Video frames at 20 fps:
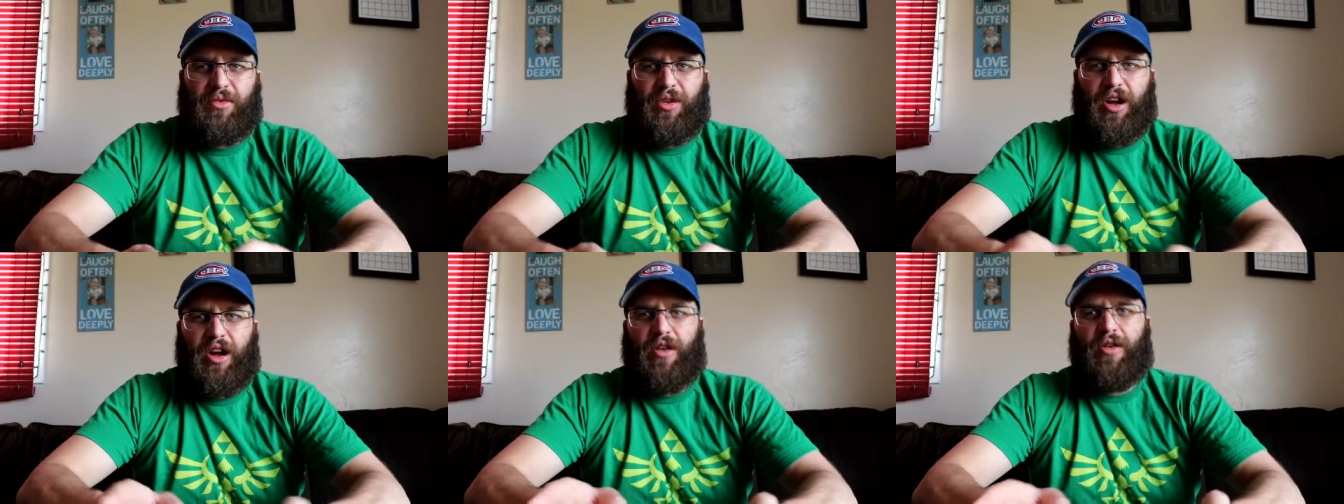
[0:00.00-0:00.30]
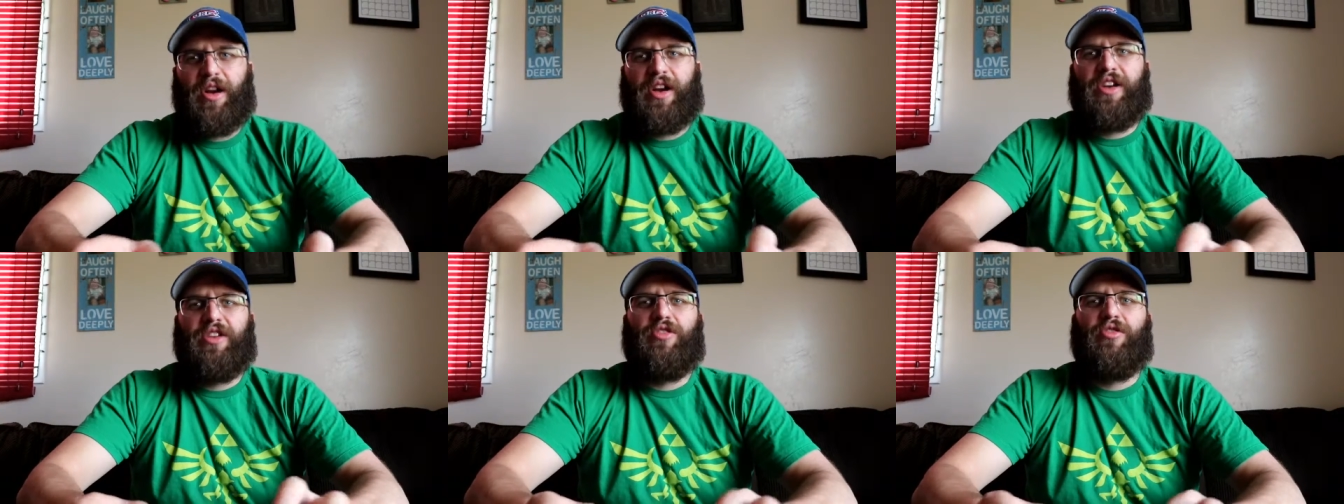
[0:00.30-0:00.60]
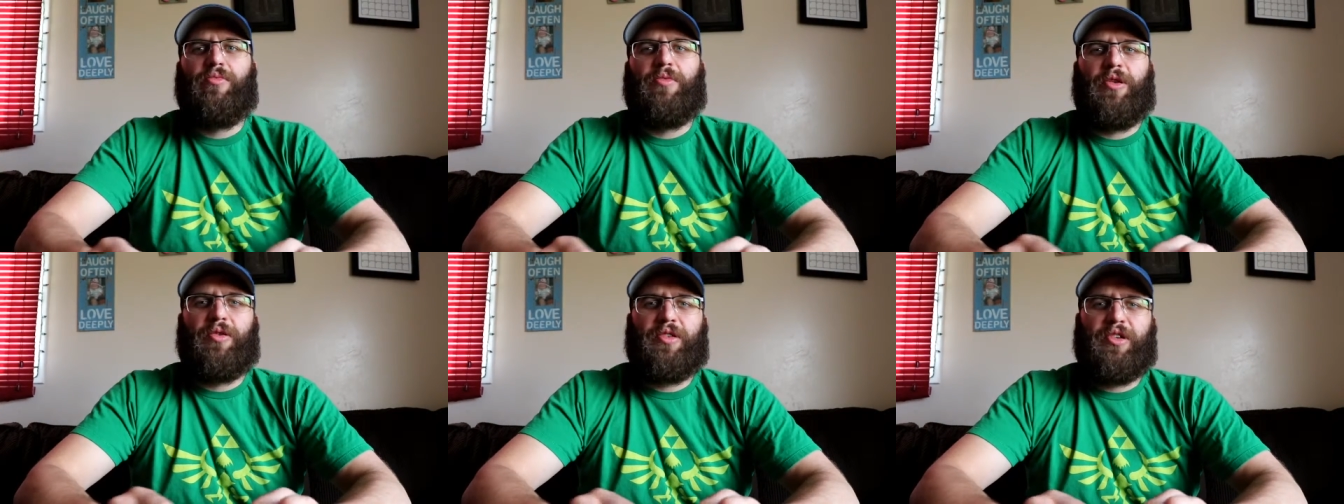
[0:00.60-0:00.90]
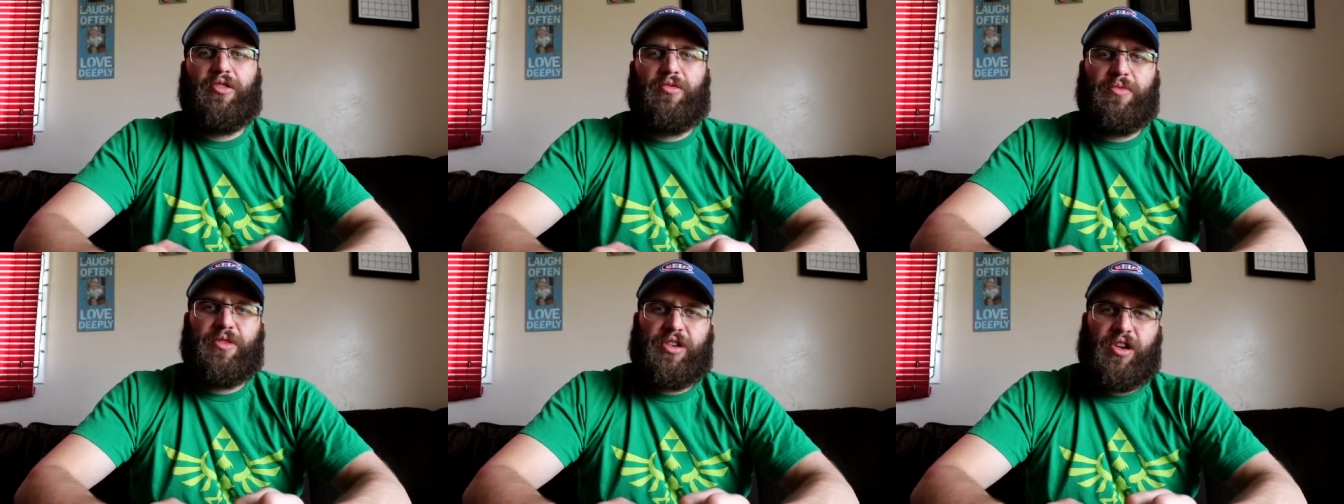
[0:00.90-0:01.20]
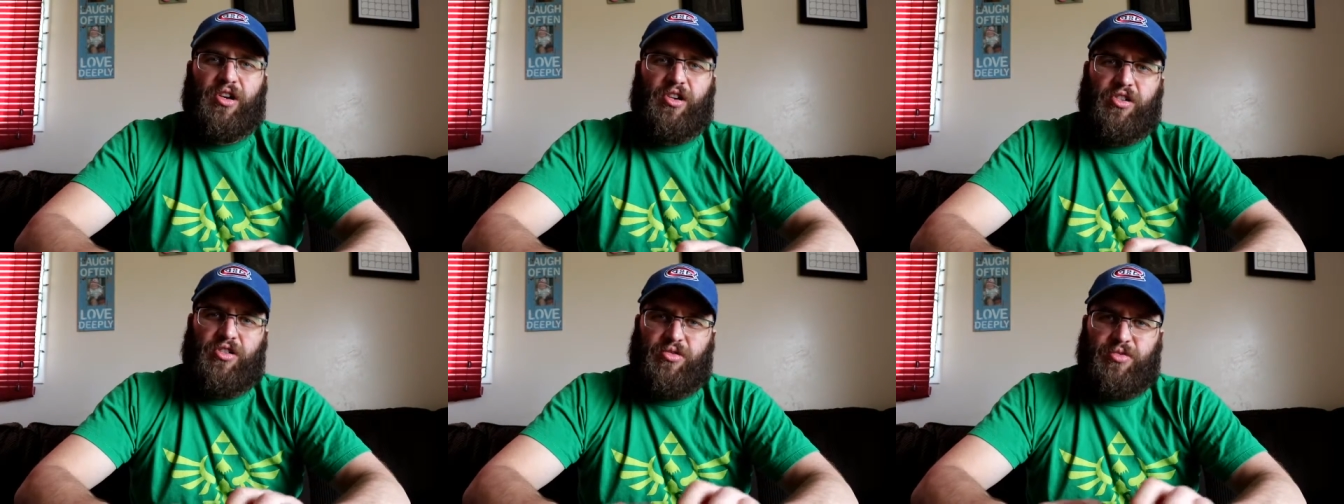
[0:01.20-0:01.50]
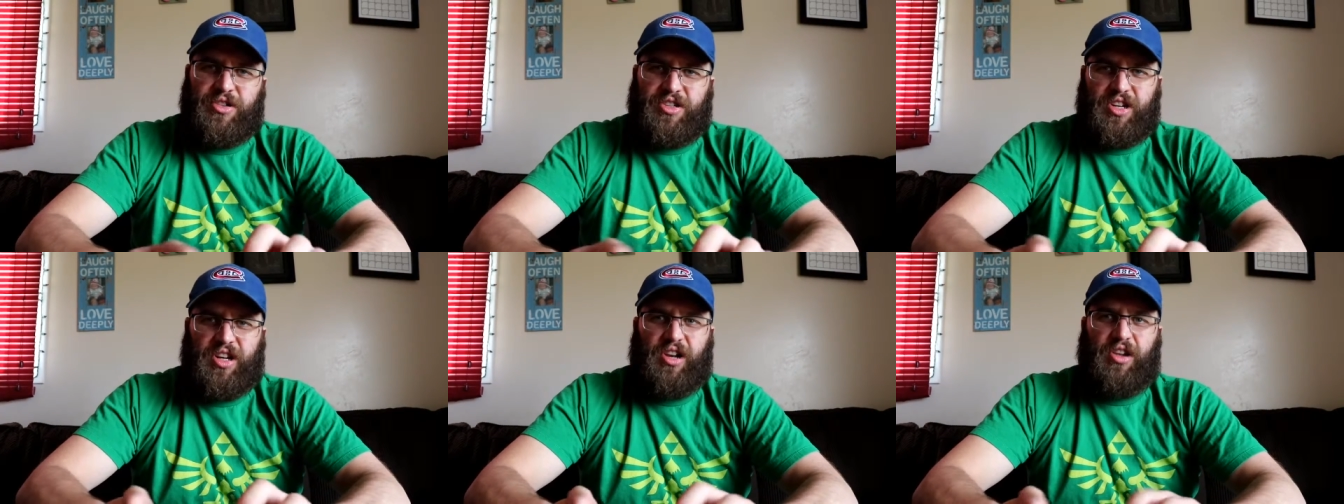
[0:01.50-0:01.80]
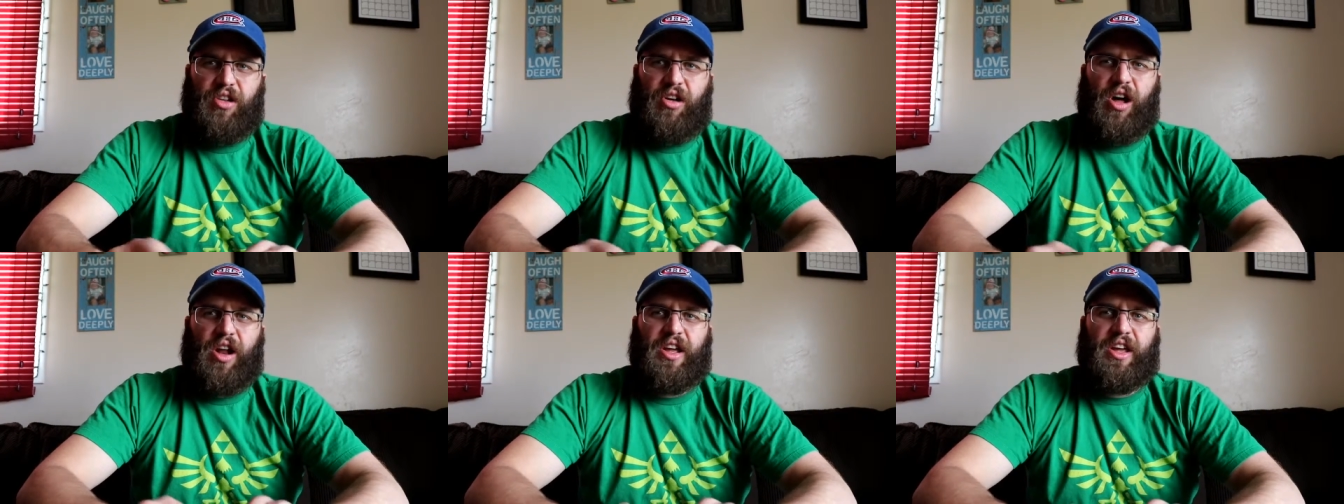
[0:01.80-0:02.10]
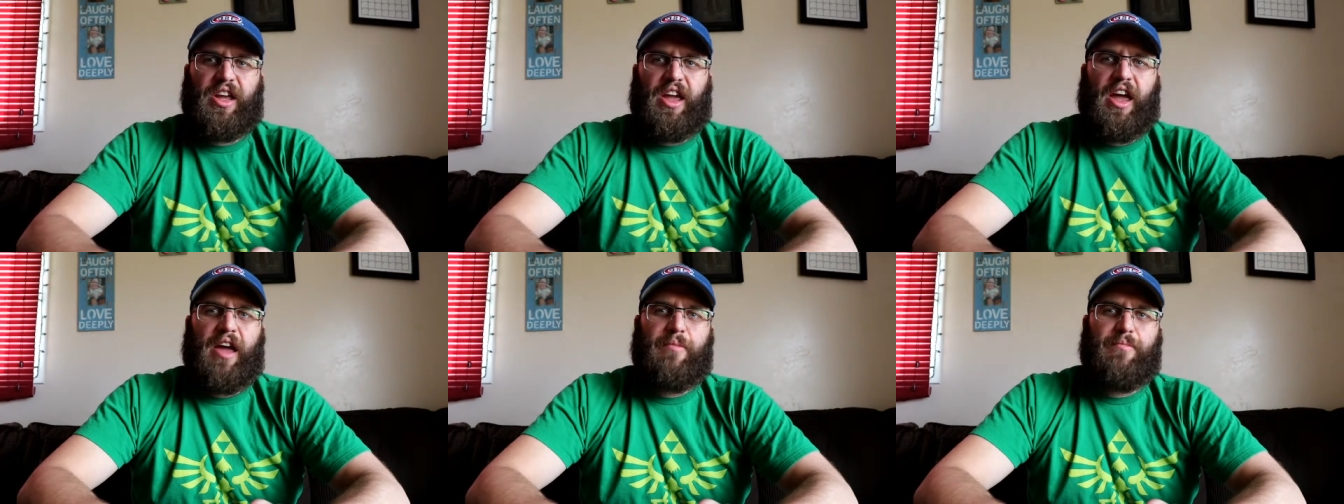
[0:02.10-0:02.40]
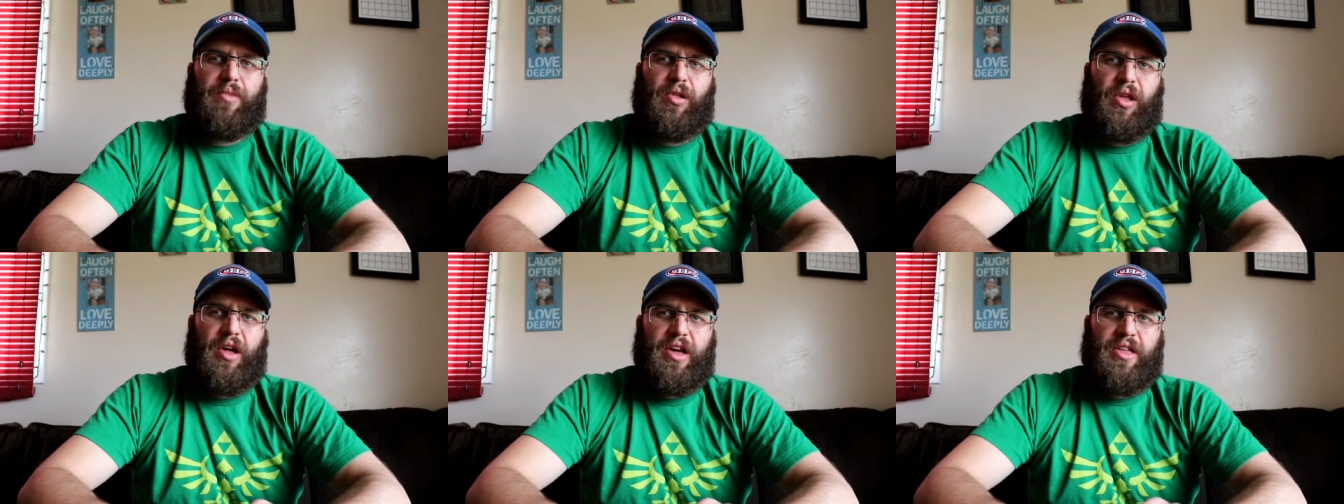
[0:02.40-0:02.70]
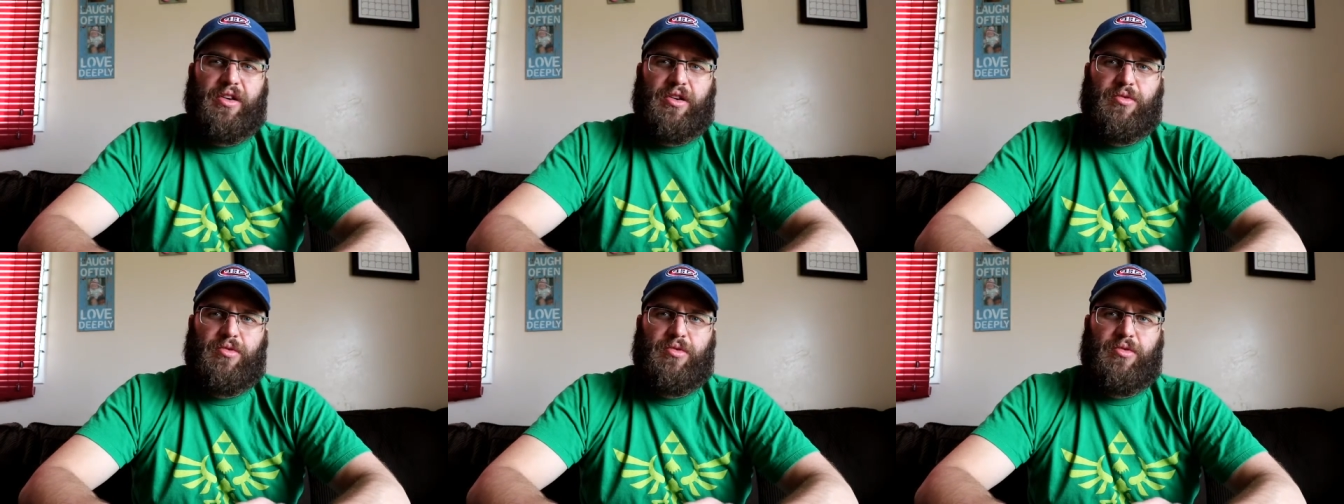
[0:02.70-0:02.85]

we already knew about Doom Eternal. We've seen a lot of gameplay.